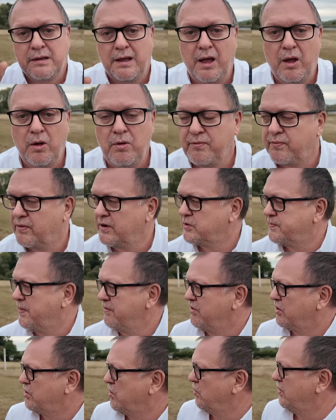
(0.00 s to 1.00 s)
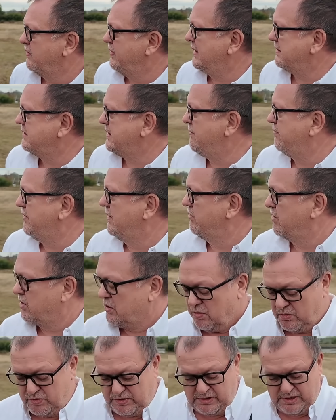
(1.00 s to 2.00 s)
Hopefully it's been recorded. That definitely
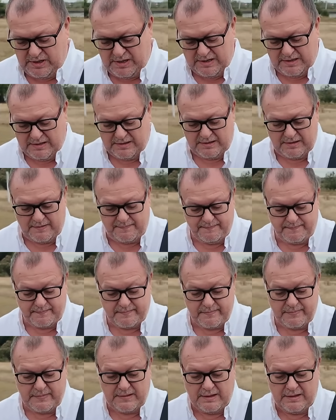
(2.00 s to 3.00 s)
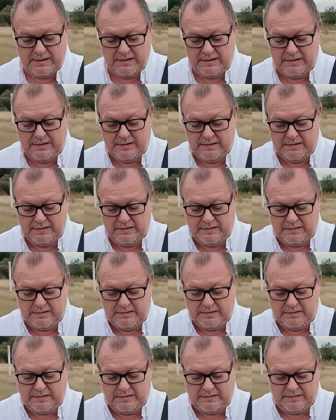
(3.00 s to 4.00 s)
recorded. I
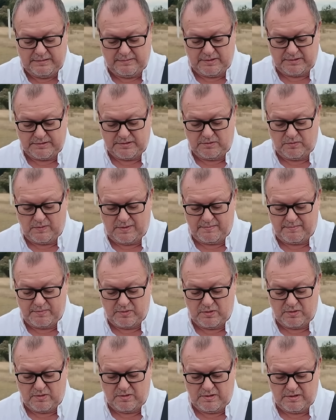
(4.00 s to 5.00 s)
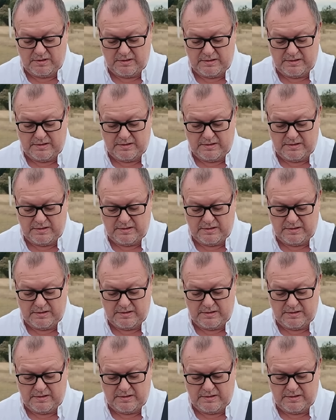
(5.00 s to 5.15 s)
might do one more.